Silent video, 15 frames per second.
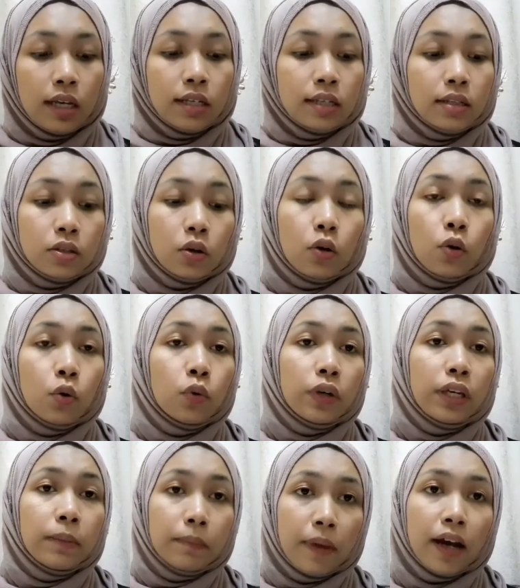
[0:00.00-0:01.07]
So,
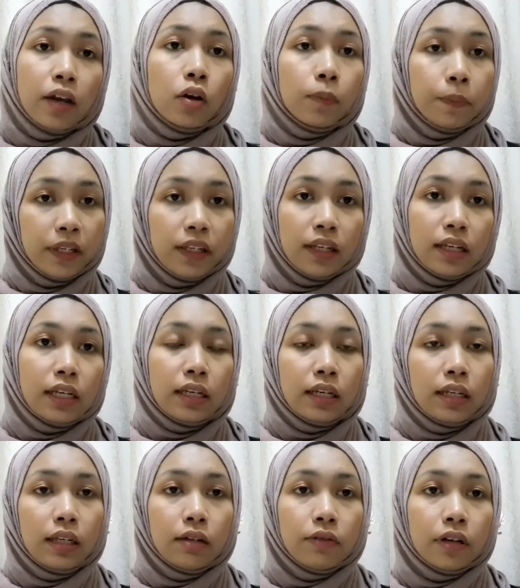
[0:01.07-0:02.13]
in my opinion,
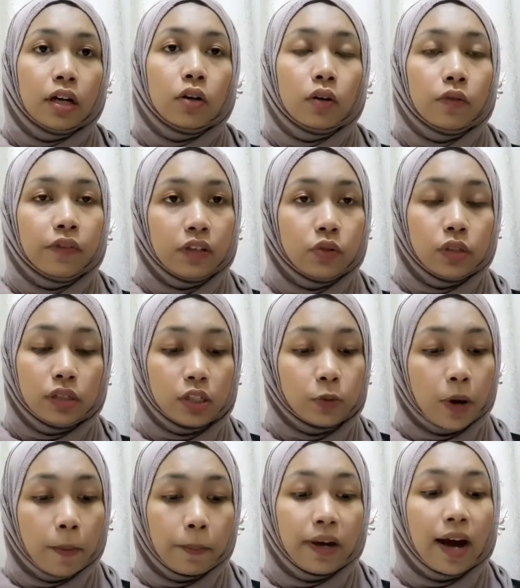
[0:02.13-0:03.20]
in regard of this research
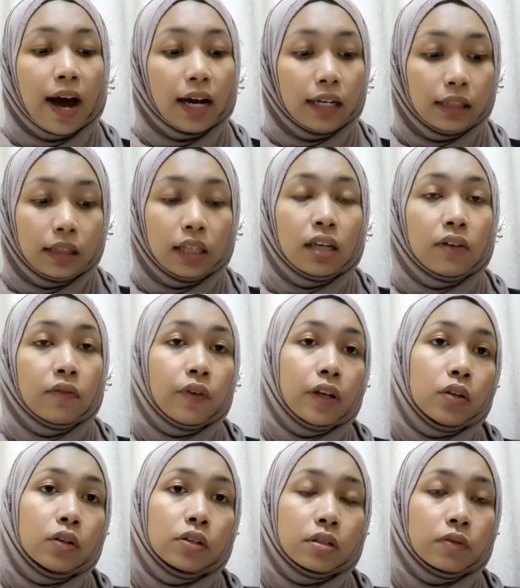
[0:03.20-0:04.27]
paper, I think
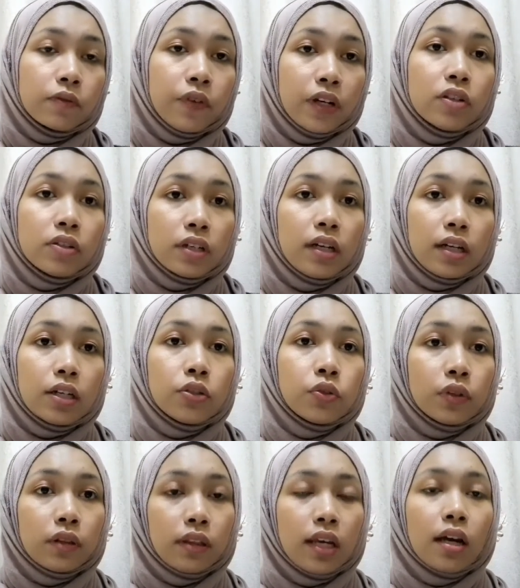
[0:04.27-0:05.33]
Venezuela
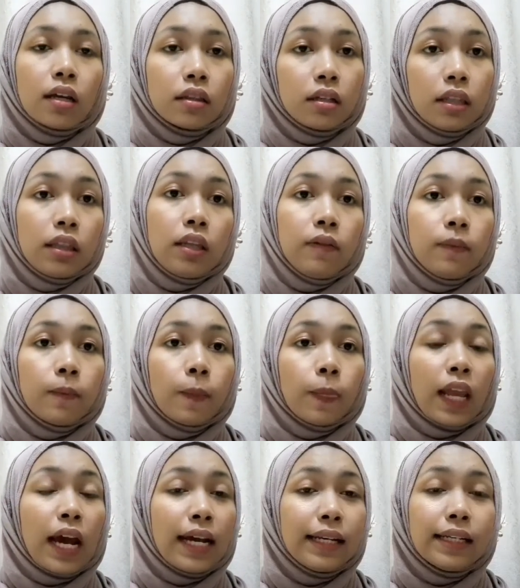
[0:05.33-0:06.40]
should take alternative,
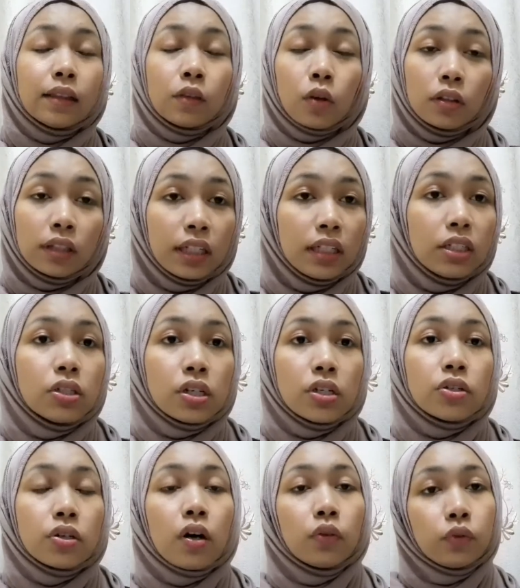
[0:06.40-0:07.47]
either totally
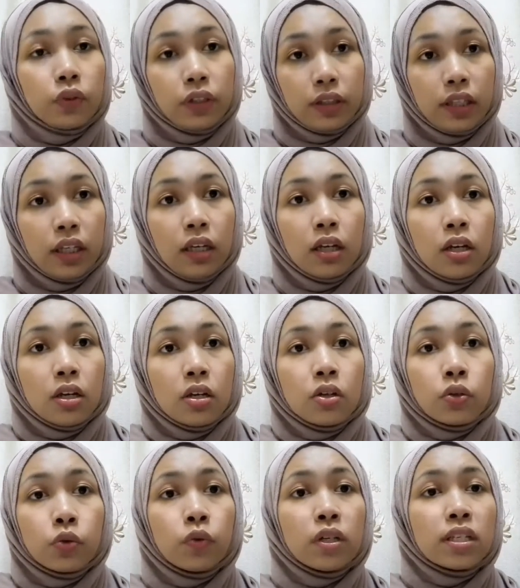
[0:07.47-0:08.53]
change the authority
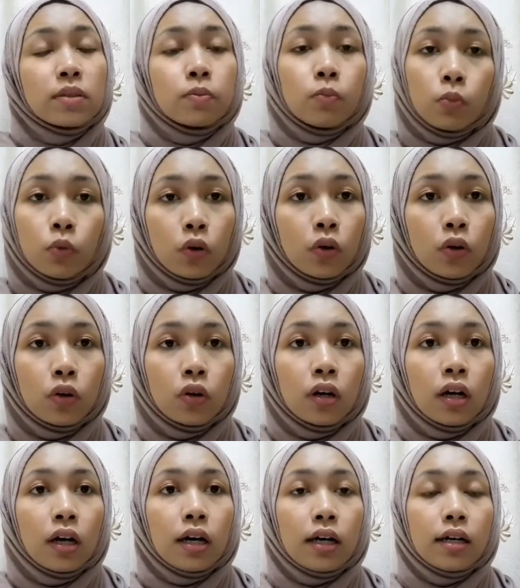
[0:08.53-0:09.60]
towards more
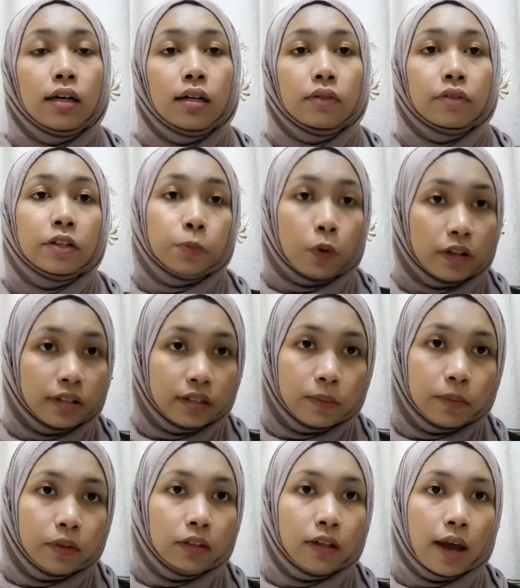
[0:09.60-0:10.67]

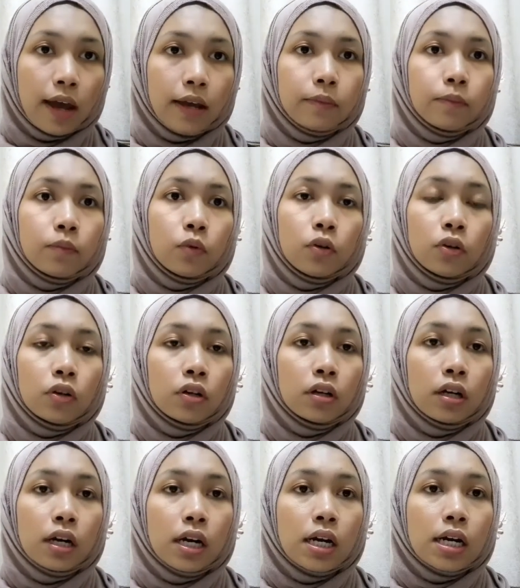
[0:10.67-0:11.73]
responsible and
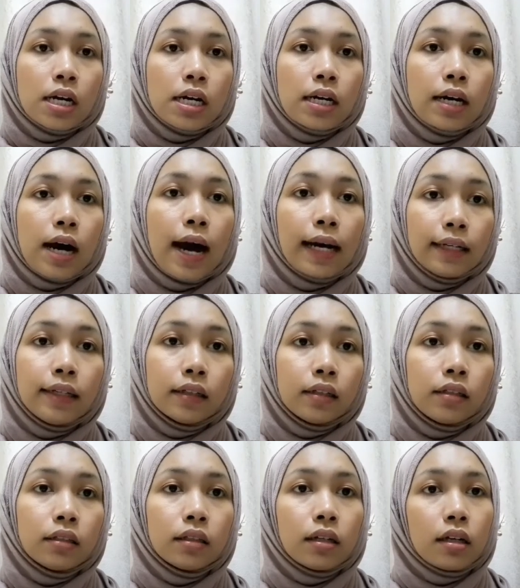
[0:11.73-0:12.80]
more
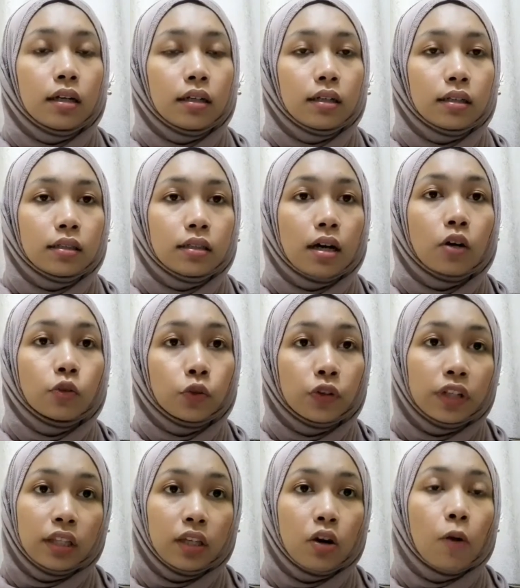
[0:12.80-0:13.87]
ideal
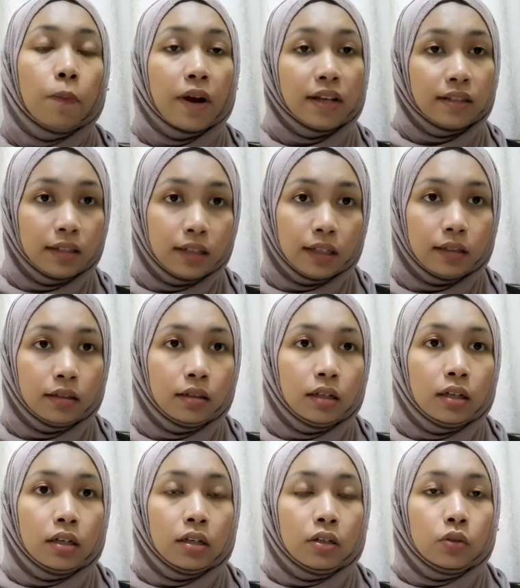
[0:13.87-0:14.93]
authority or president
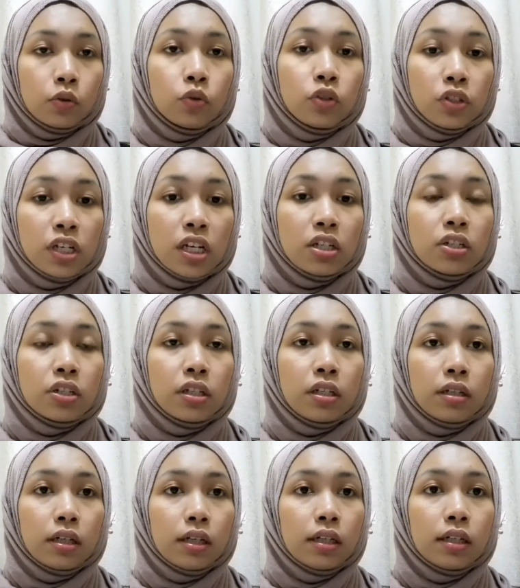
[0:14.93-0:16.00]
to change
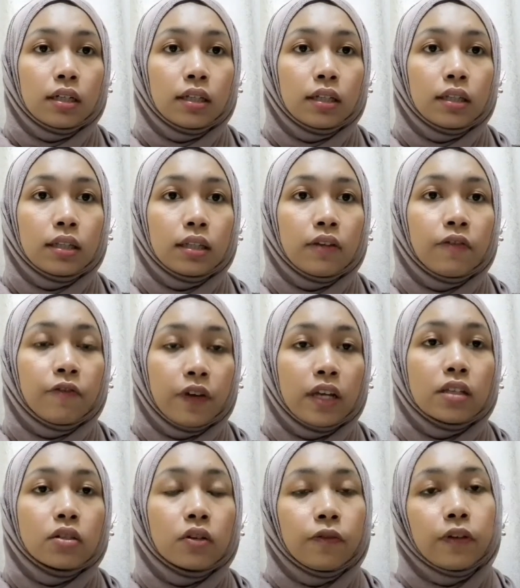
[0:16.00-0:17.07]
the
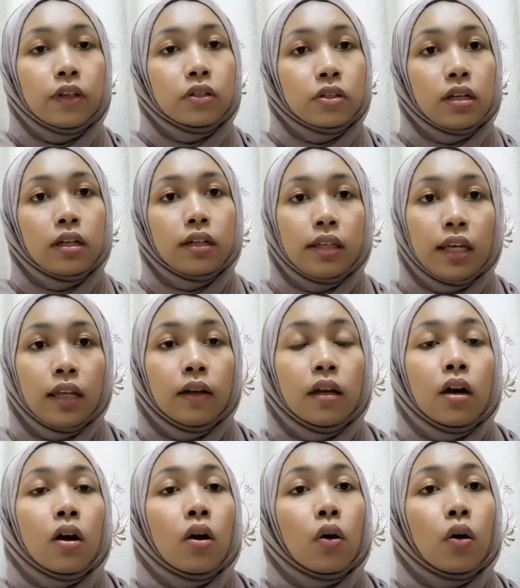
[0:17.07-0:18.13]
face of Venezuela again,
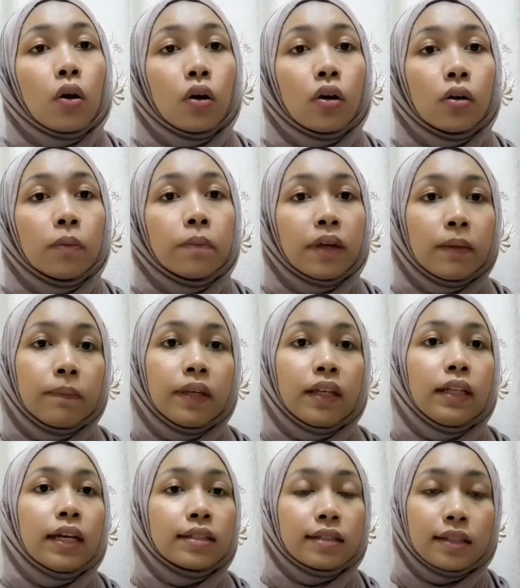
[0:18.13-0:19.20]
or maybe
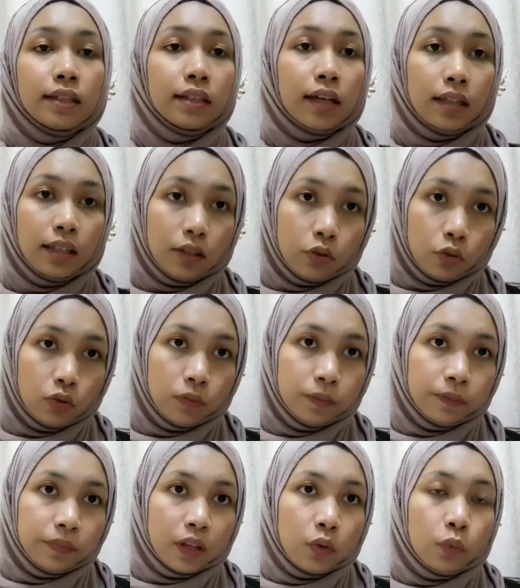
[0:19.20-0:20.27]
lessen their ego
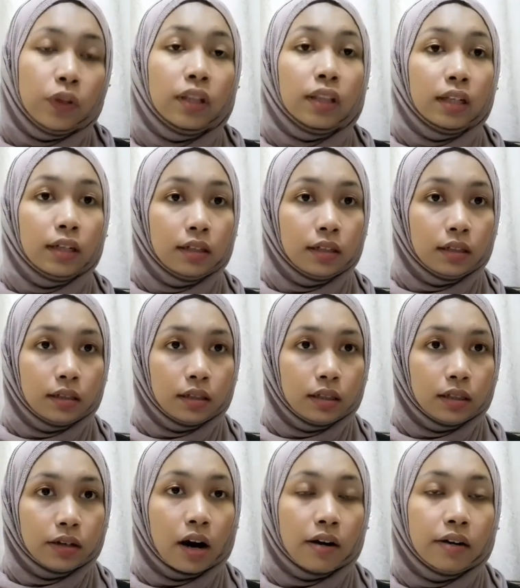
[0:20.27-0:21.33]
with the
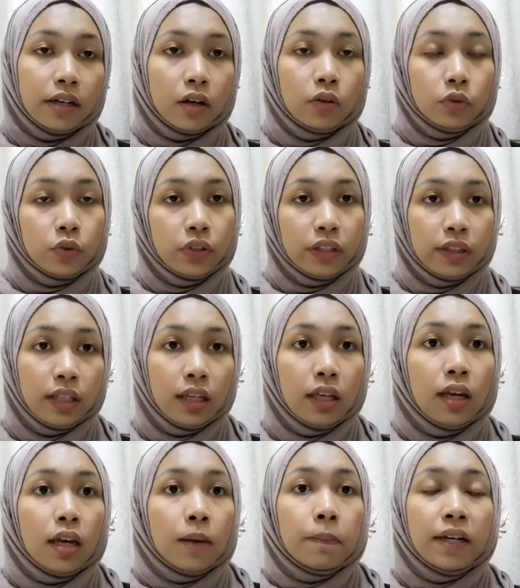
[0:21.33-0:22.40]
current authority
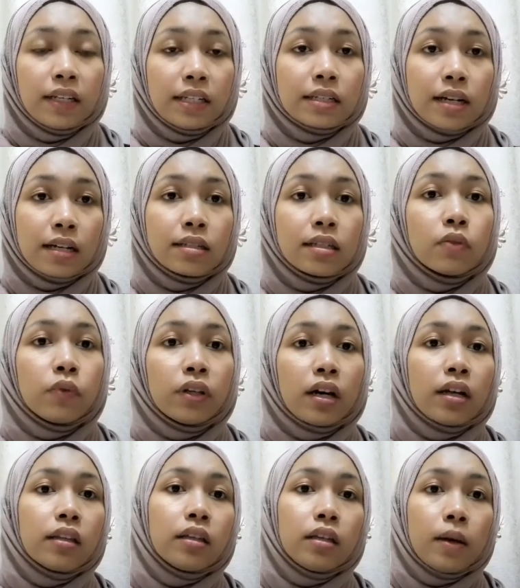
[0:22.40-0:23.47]
by discussing with
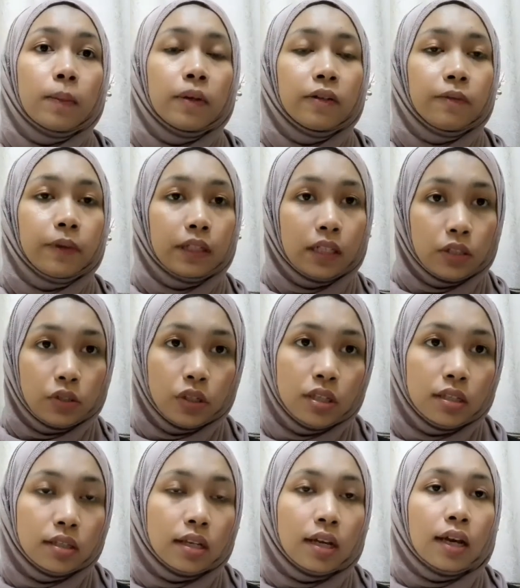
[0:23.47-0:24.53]
other developing
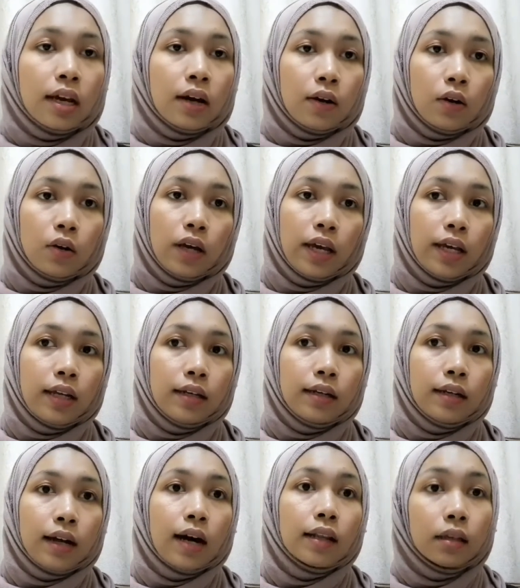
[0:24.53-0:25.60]
nations
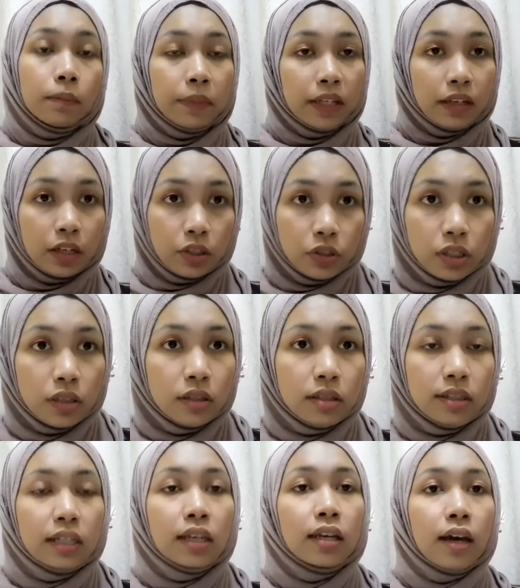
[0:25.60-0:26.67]
and other big nations
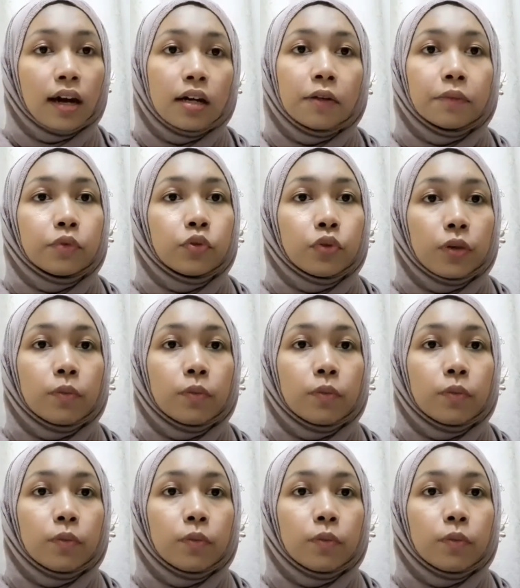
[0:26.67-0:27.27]
seeking help to